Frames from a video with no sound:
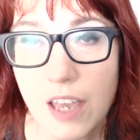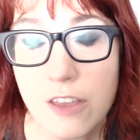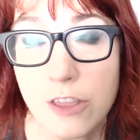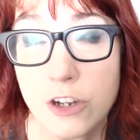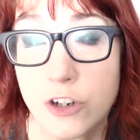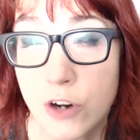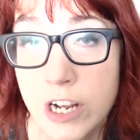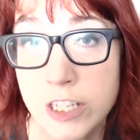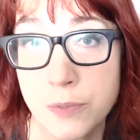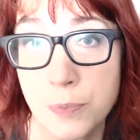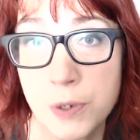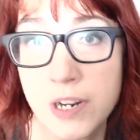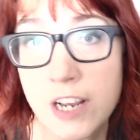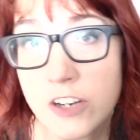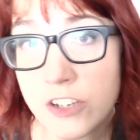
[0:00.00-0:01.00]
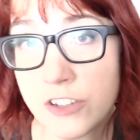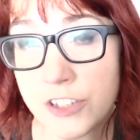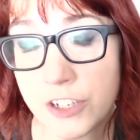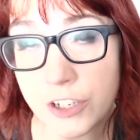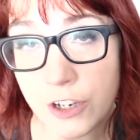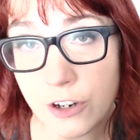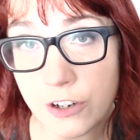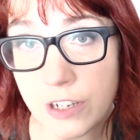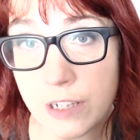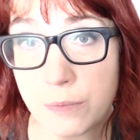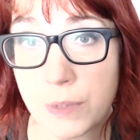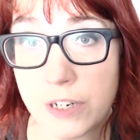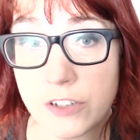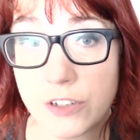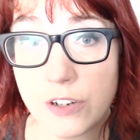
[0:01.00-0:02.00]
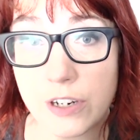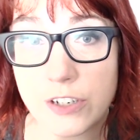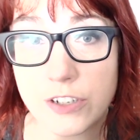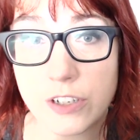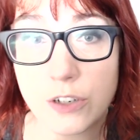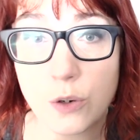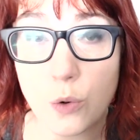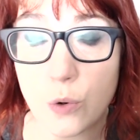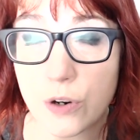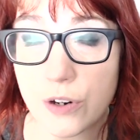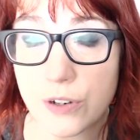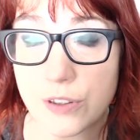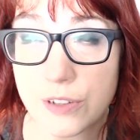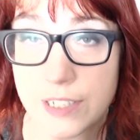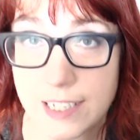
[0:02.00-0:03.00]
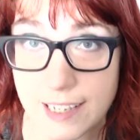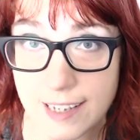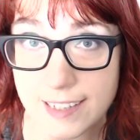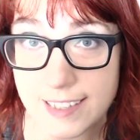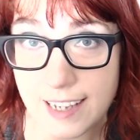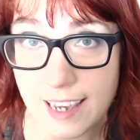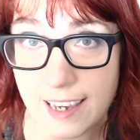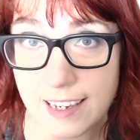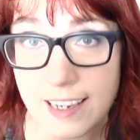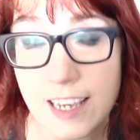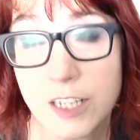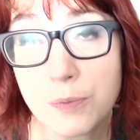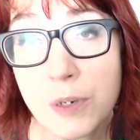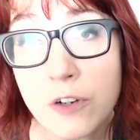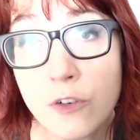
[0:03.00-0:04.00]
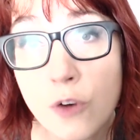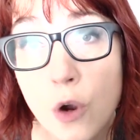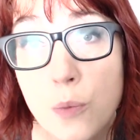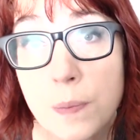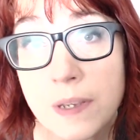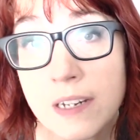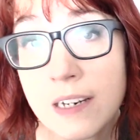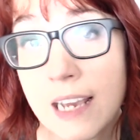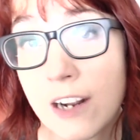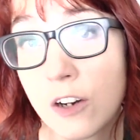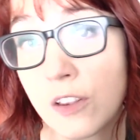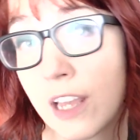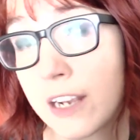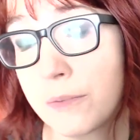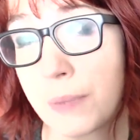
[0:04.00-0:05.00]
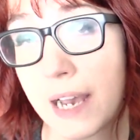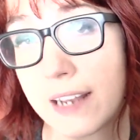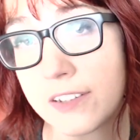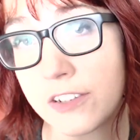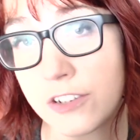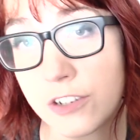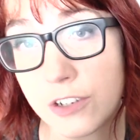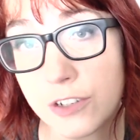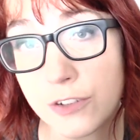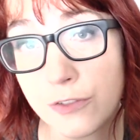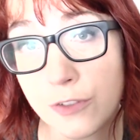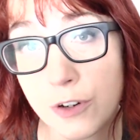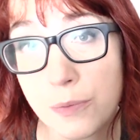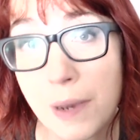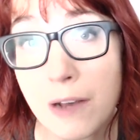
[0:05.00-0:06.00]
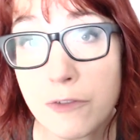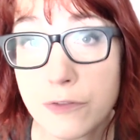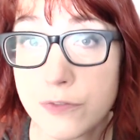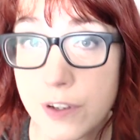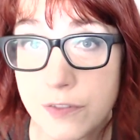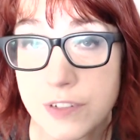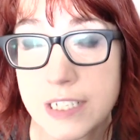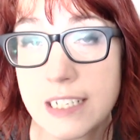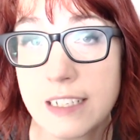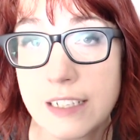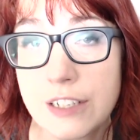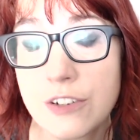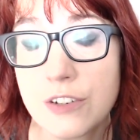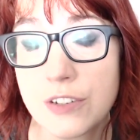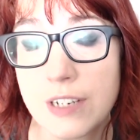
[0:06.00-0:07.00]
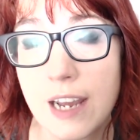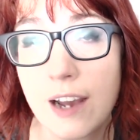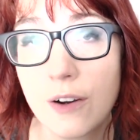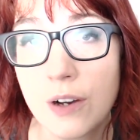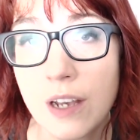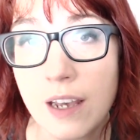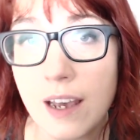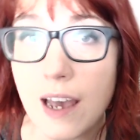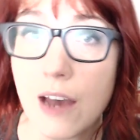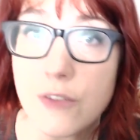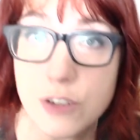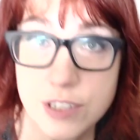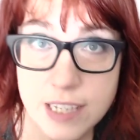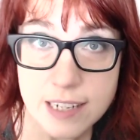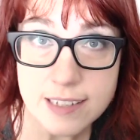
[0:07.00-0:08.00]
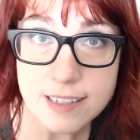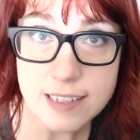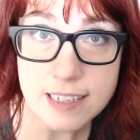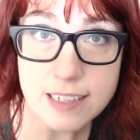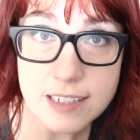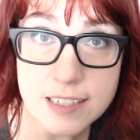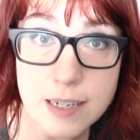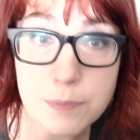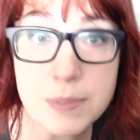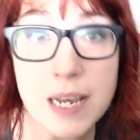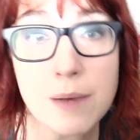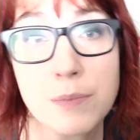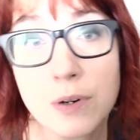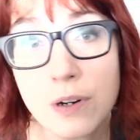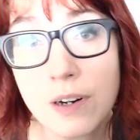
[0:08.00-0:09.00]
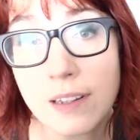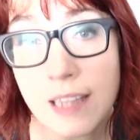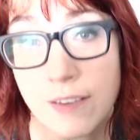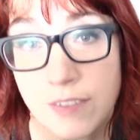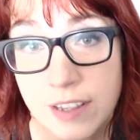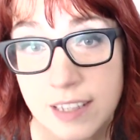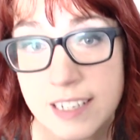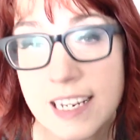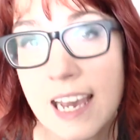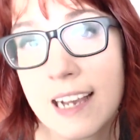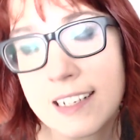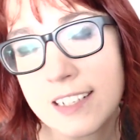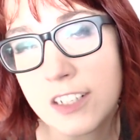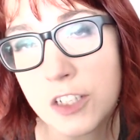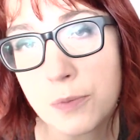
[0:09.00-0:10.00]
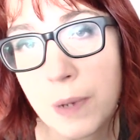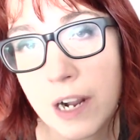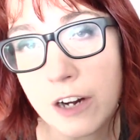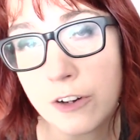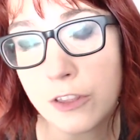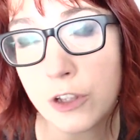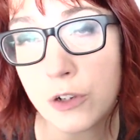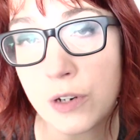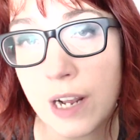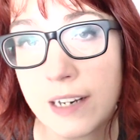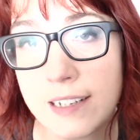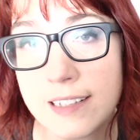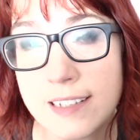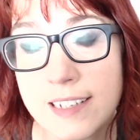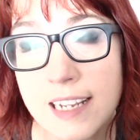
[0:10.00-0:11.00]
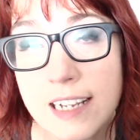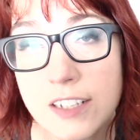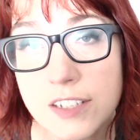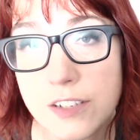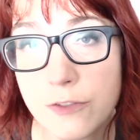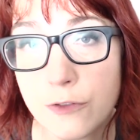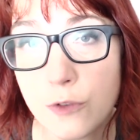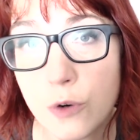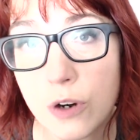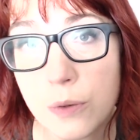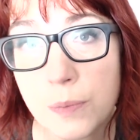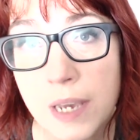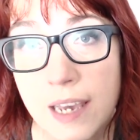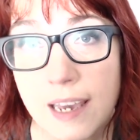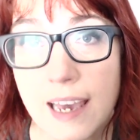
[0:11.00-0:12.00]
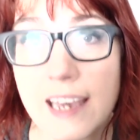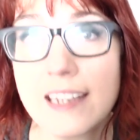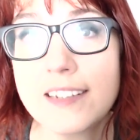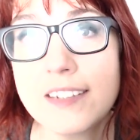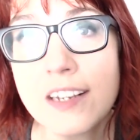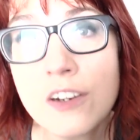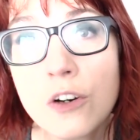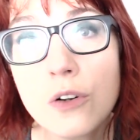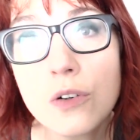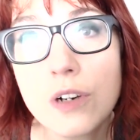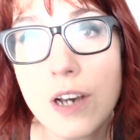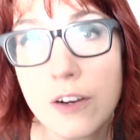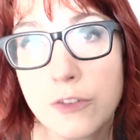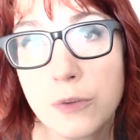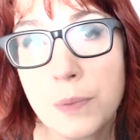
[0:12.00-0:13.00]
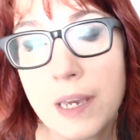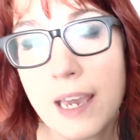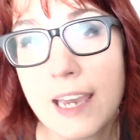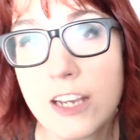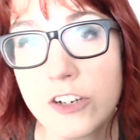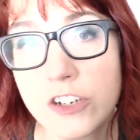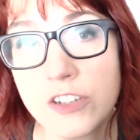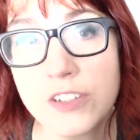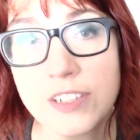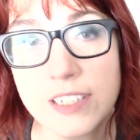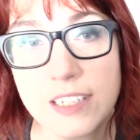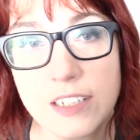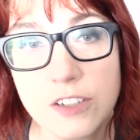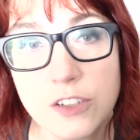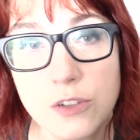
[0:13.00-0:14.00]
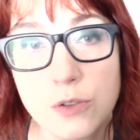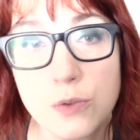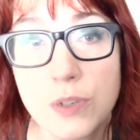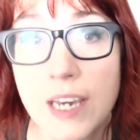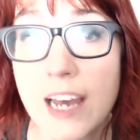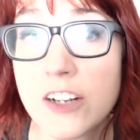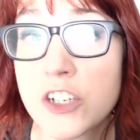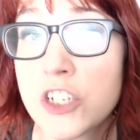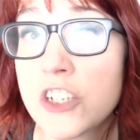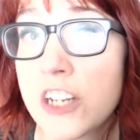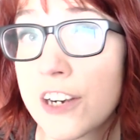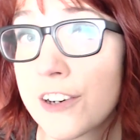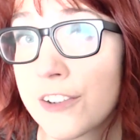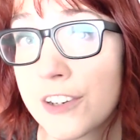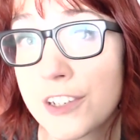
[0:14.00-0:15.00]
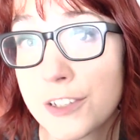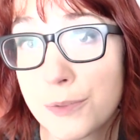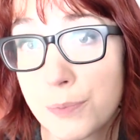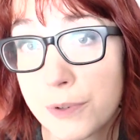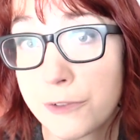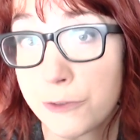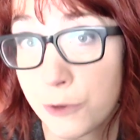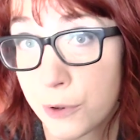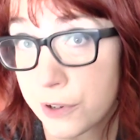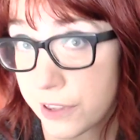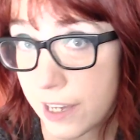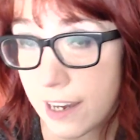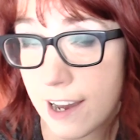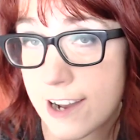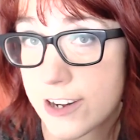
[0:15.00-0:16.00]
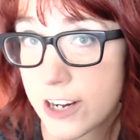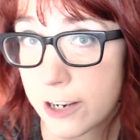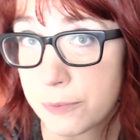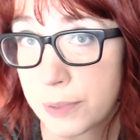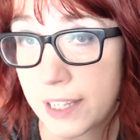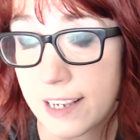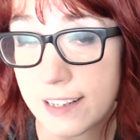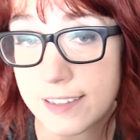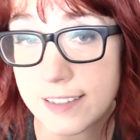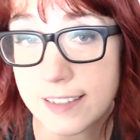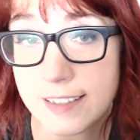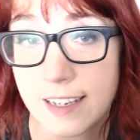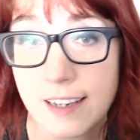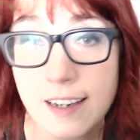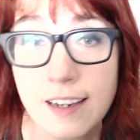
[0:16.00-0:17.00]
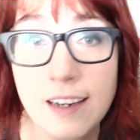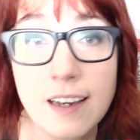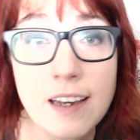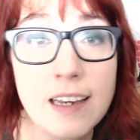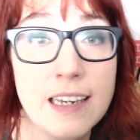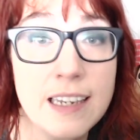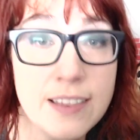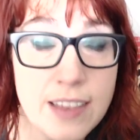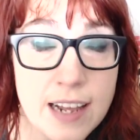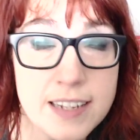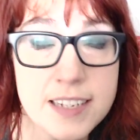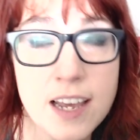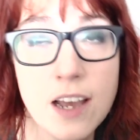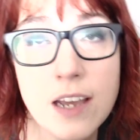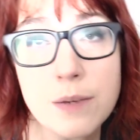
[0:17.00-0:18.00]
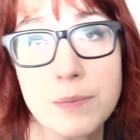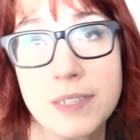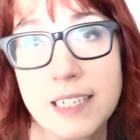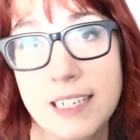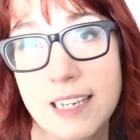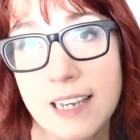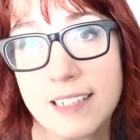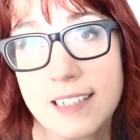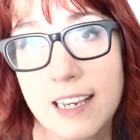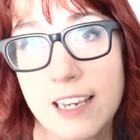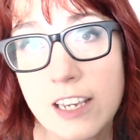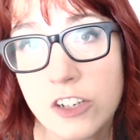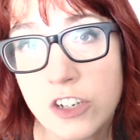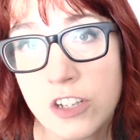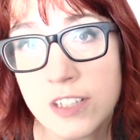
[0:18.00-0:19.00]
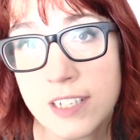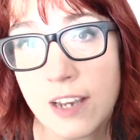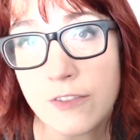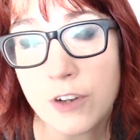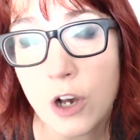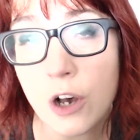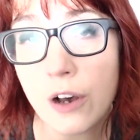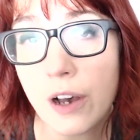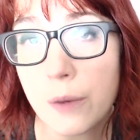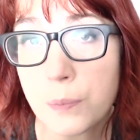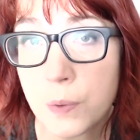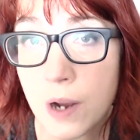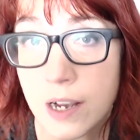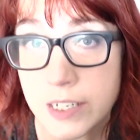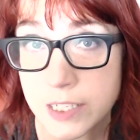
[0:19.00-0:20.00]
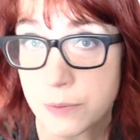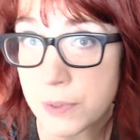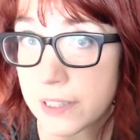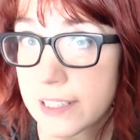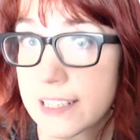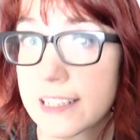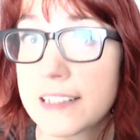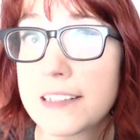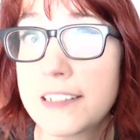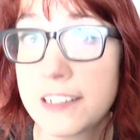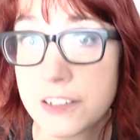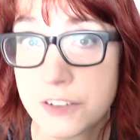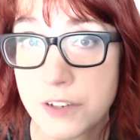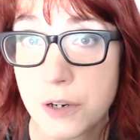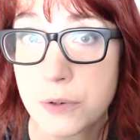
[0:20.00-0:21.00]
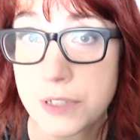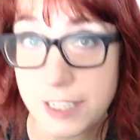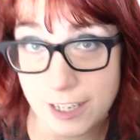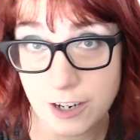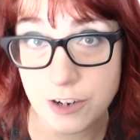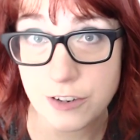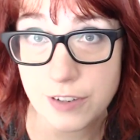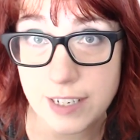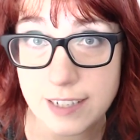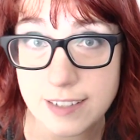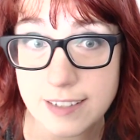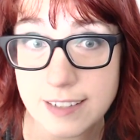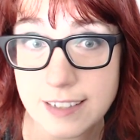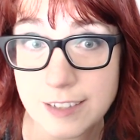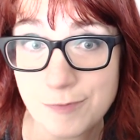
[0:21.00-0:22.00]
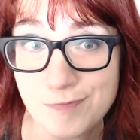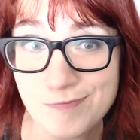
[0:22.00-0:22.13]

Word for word: The Transportation Security Administration, or TSA, has been groping airline passengers for about 15 years now, ever since the September 11th attacks inspired the United States to form a single government agency to catch terrorists before they hijack planes. In that time, TSA agents have caught approximately zero terrorists.